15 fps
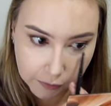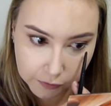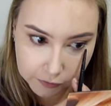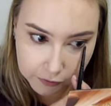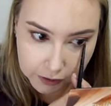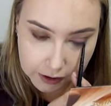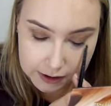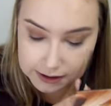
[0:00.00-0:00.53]

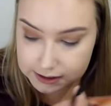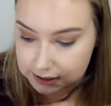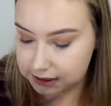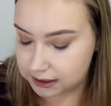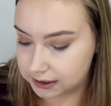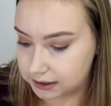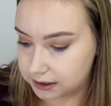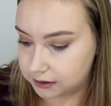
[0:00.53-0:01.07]
first and
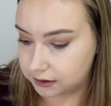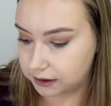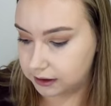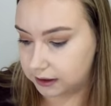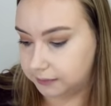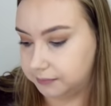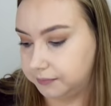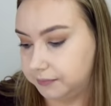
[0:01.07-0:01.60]
considering
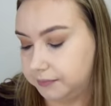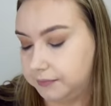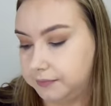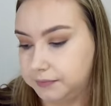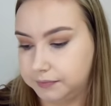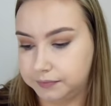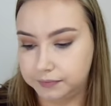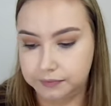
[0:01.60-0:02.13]
them
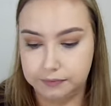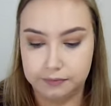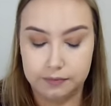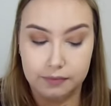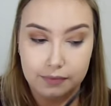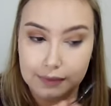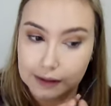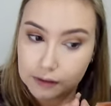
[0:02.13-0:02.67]

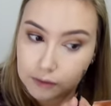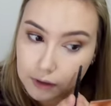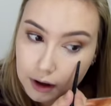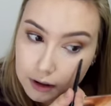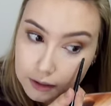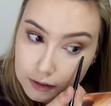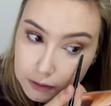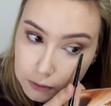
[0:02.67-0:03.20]
rather
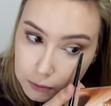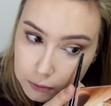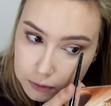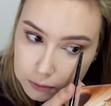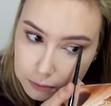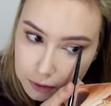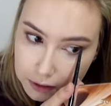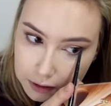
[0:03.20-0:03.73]
than always
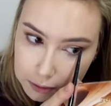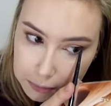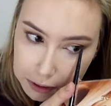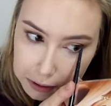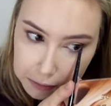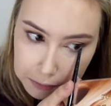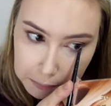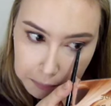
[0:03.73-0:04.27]
worrying about
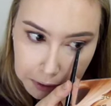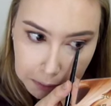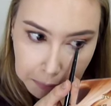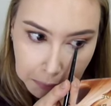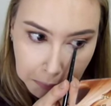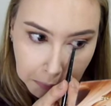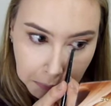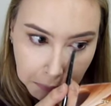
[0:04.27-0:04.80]
other
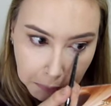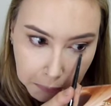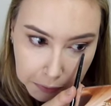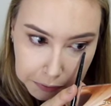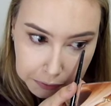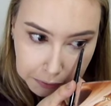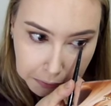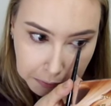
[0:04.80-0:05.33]
people,
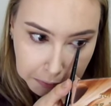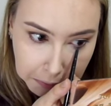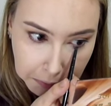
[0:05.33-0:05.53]
which is